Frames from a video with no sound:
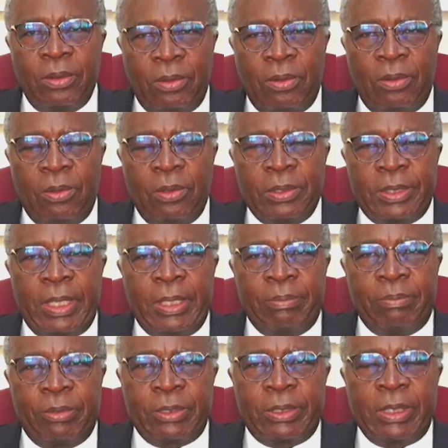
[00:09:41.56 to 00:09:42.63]
all those are
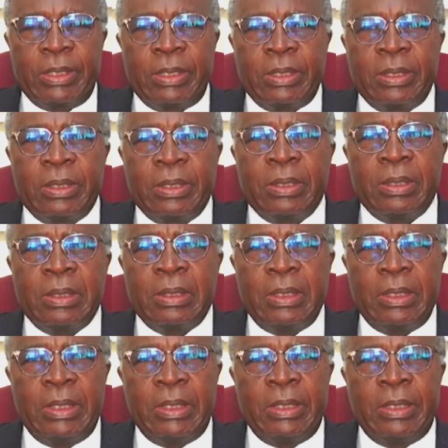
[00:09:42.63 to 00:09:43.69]
important
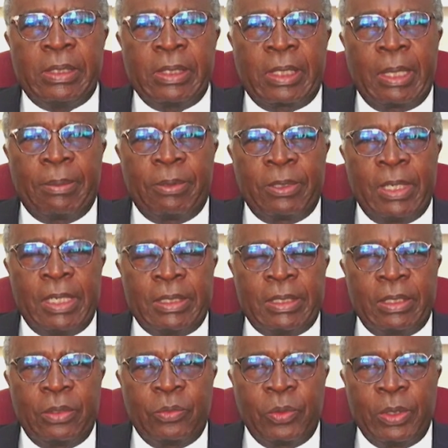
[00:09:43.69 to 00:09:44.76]
in
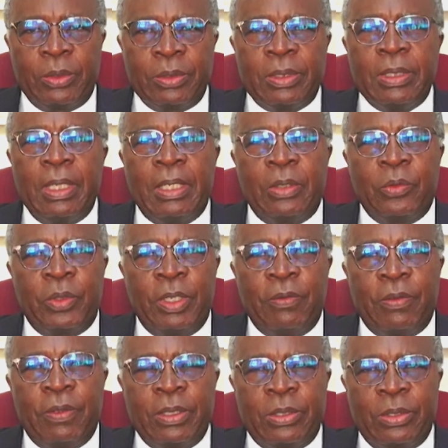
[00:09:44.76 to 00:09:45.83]
decarbonizing the world, and we
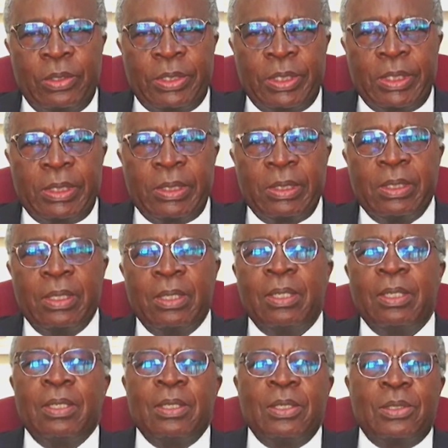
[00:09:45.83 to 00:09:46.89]
have the resources.
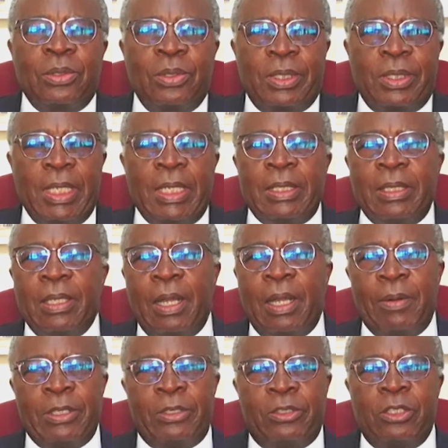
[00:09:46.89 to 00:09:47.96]
So really,
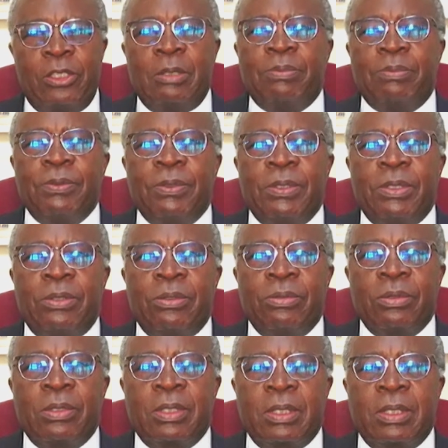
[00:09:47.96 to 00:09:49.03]
our job is
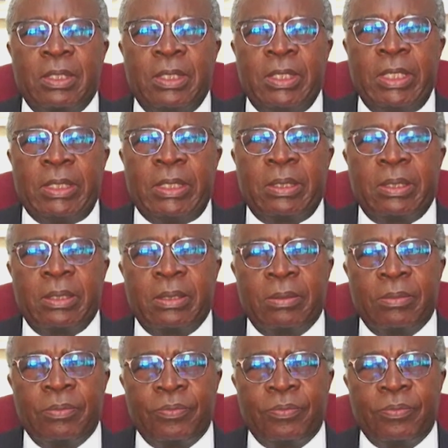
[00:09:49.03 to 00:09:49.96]
to create